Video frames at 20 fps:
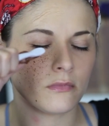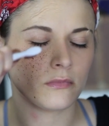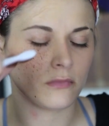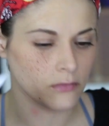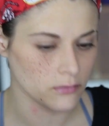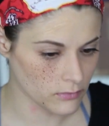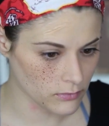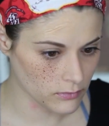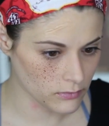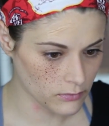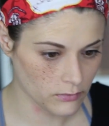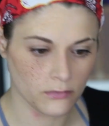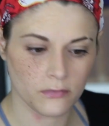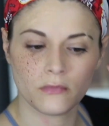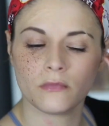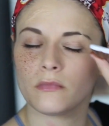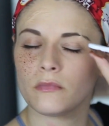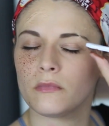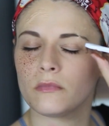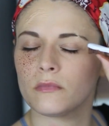takes a little bit of
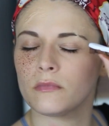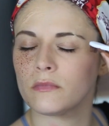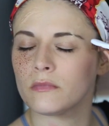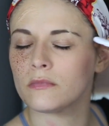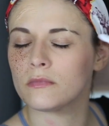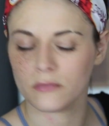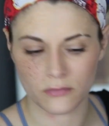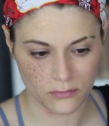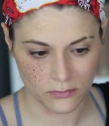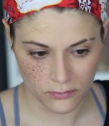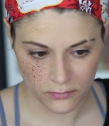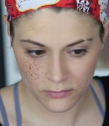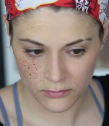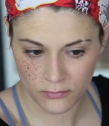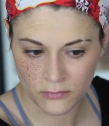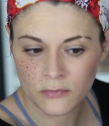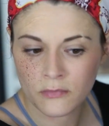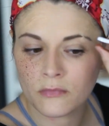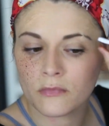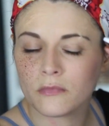practice, but it's not too
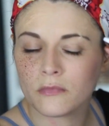hard.